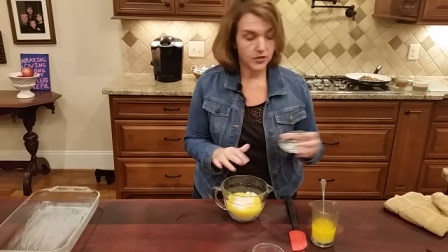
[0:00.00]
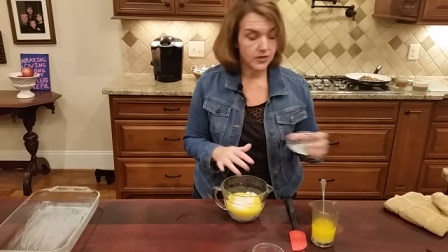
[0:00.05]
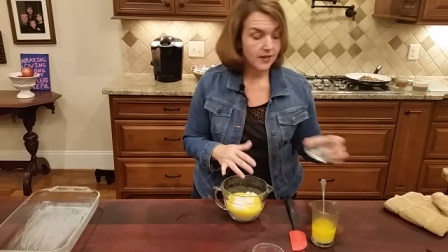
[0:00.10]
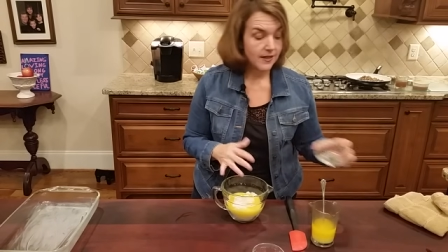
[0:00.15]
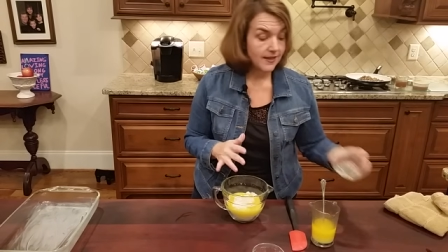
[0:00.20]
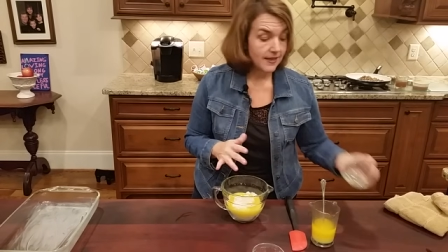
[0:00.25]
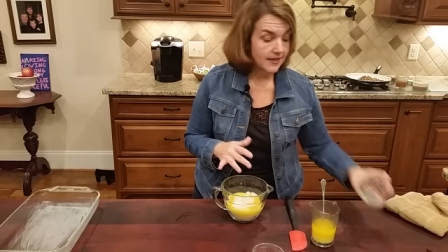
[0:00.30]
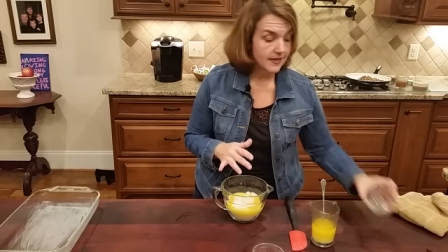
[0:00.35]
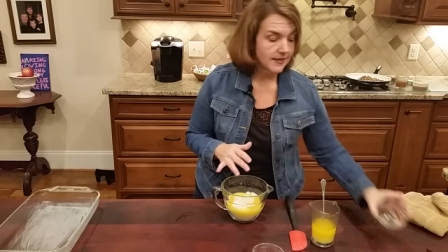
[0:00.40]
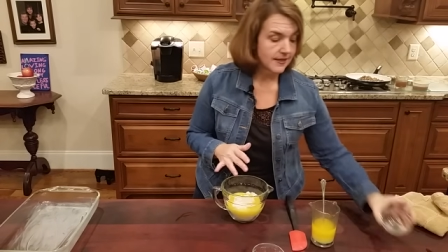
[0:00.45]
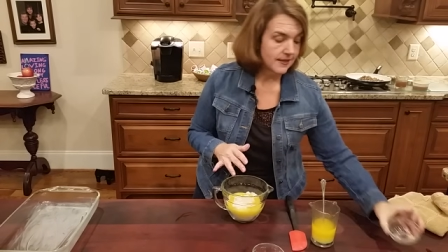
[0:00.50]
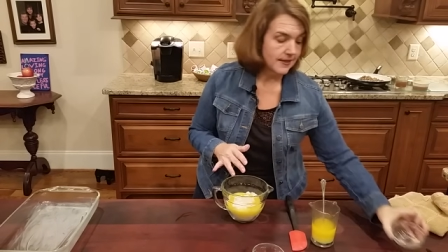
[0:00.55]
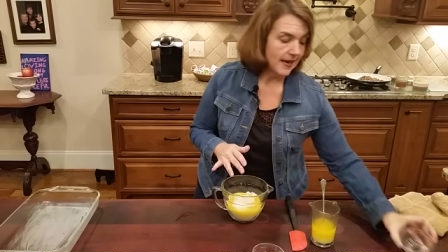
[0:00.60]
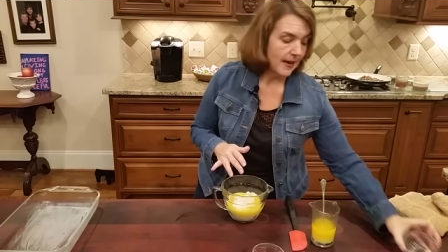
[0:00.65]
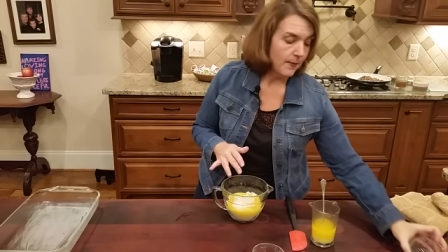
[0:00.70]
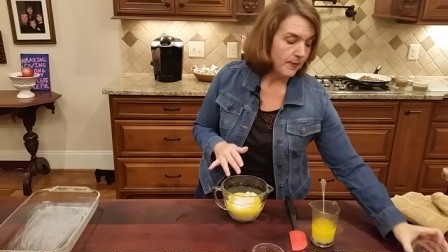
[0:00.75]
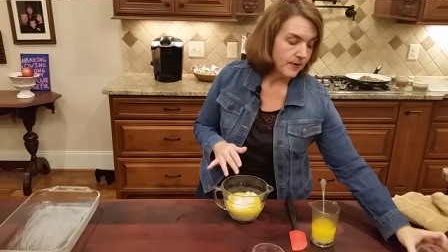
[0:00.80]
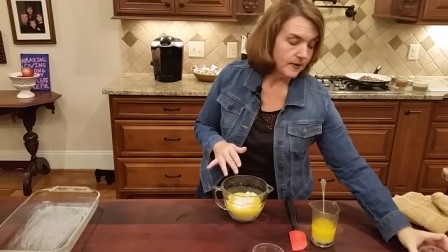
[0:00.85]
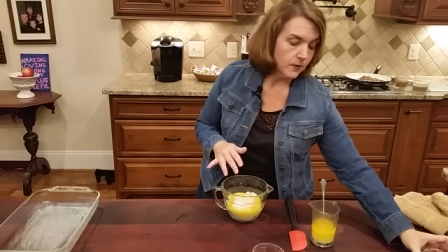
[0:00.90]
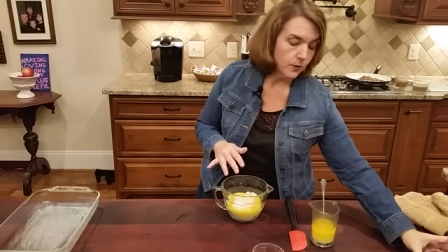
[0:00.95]
to this
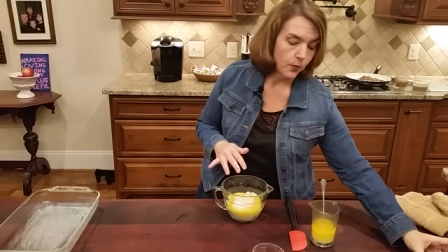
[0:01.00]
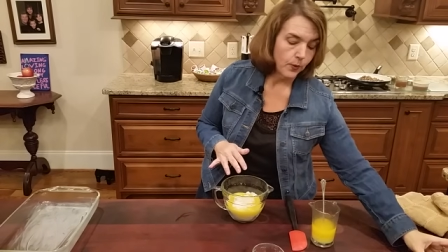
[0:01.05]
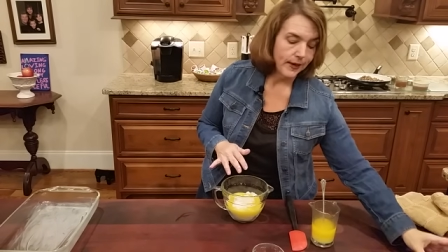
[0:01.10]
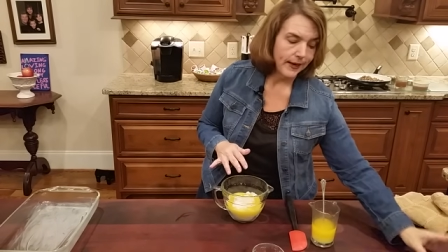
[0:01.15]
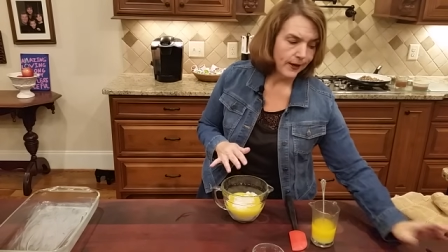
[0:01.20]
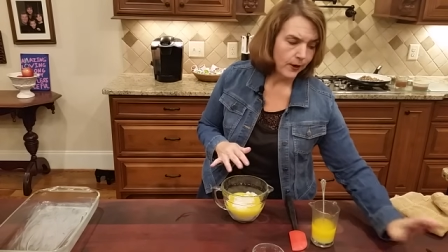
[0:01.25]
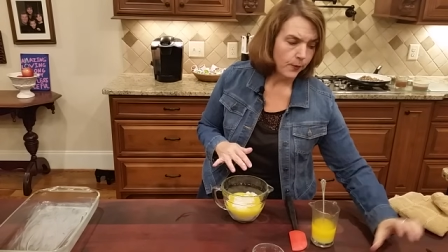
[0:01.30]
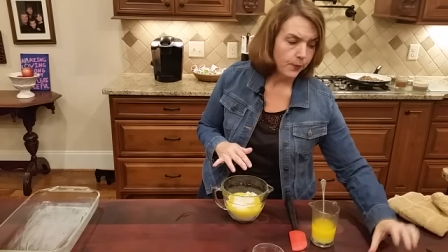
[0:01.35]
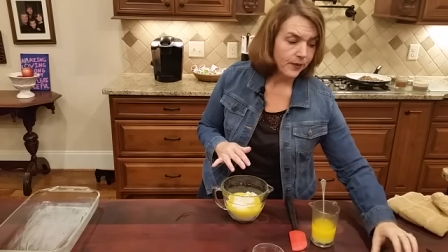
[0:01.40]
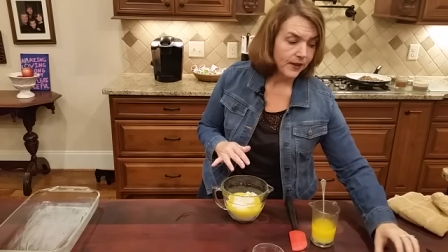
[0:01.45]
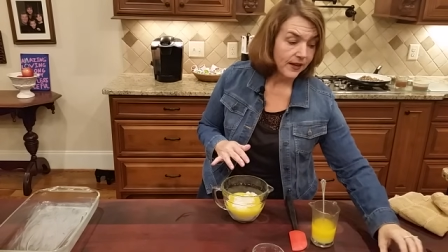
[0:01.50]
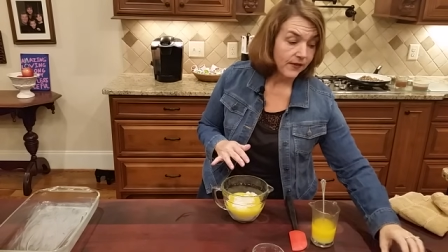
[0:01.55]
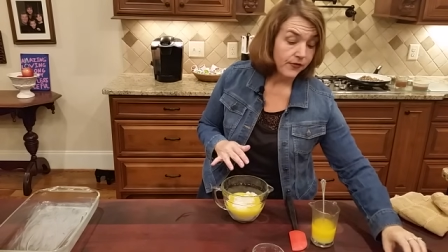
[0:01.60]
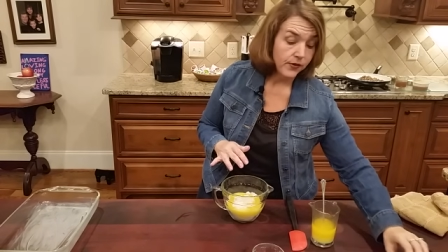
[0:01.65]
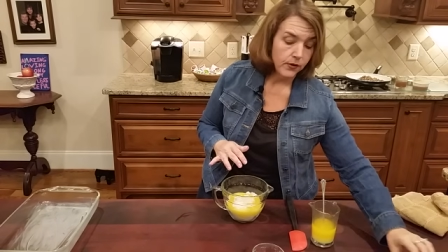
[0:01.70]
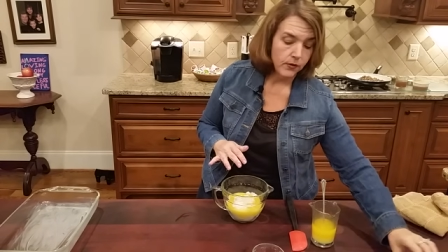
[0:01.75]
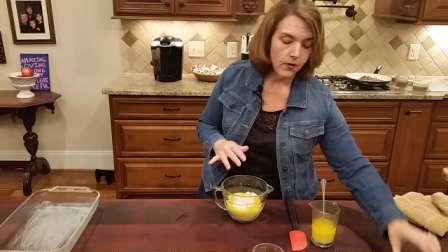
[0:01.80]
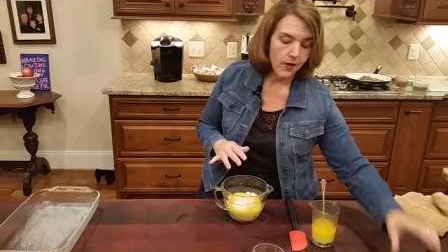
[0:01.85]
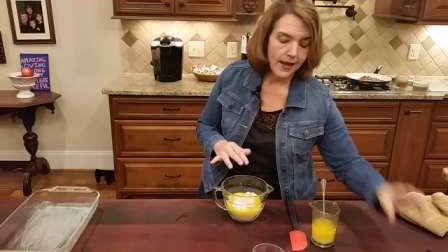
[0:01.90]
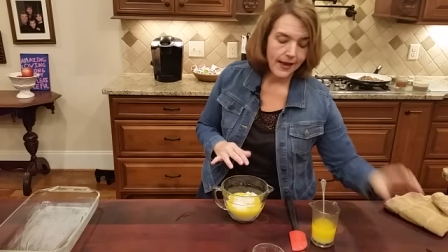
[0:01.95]
step as well
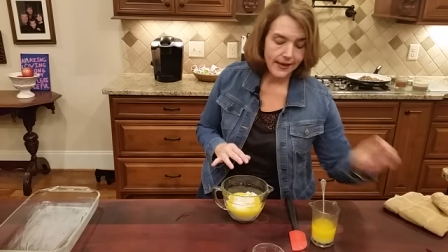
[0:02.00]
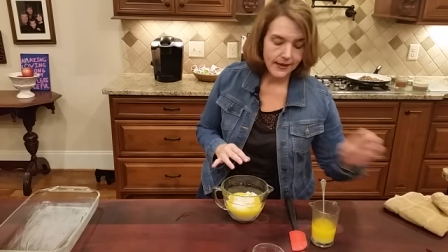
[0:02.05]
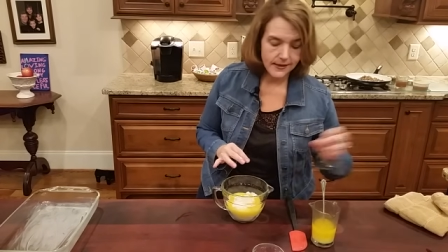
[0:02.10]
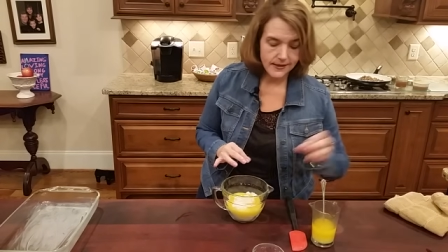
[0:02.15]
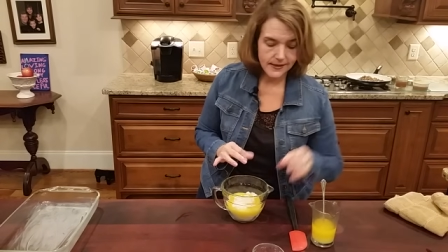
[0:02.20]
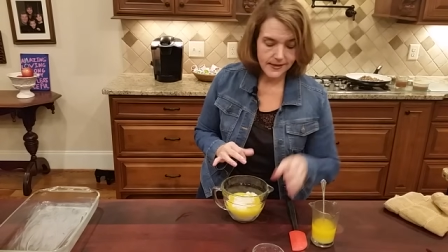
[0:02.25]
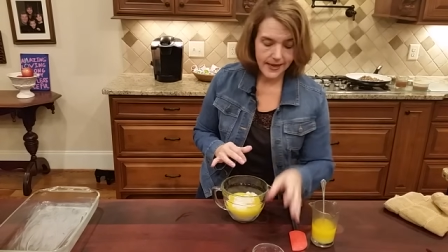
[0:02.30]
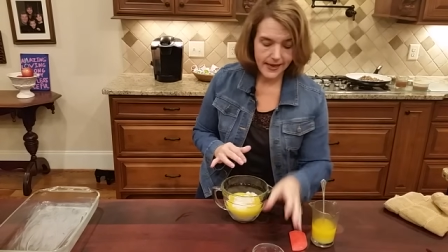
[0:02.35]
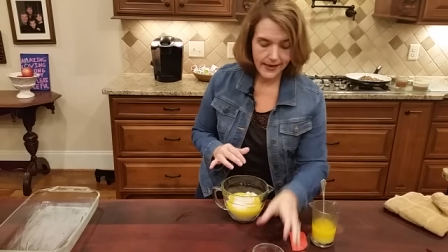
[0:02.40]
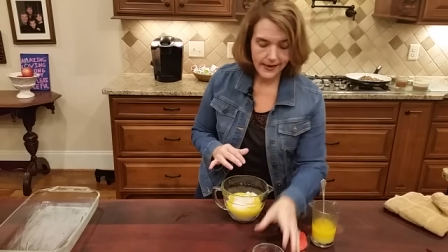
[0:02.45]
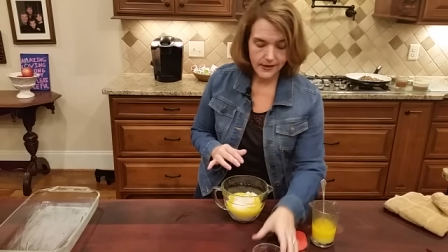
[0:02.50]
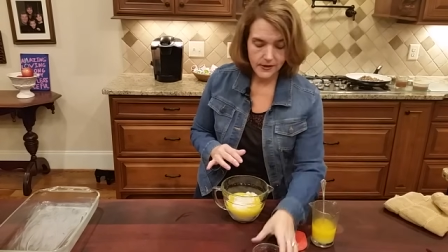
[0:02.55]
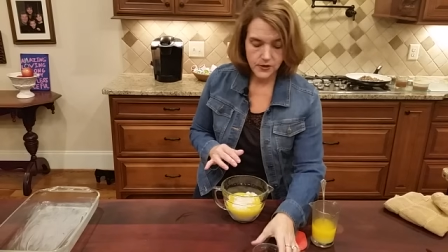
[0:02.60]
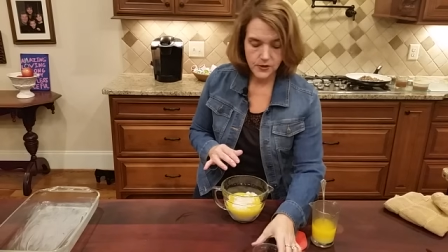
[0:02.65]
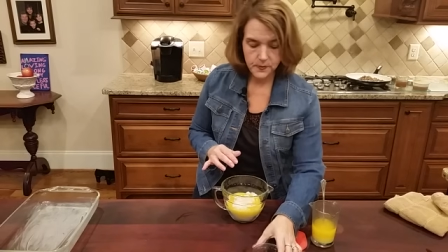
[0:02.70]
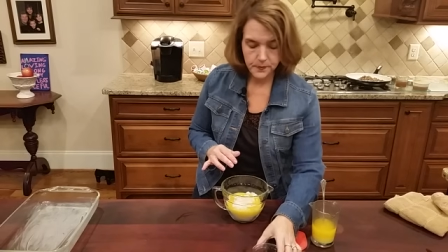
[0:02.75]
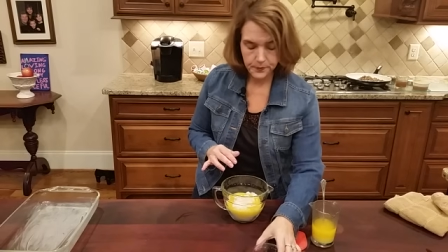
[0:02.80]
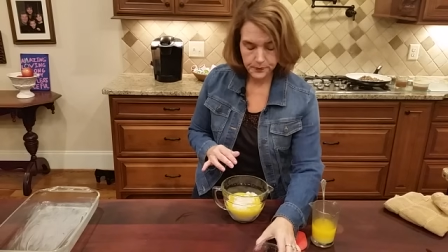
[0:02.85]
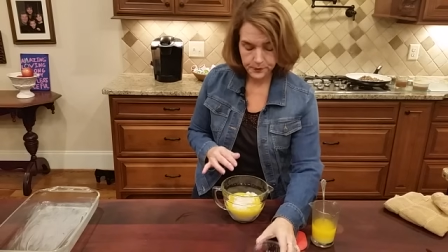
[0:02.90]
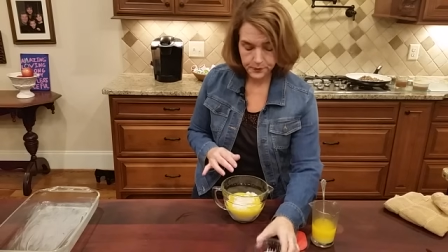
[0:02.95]
if you like
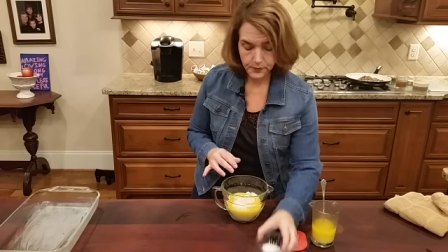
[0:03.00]
sage.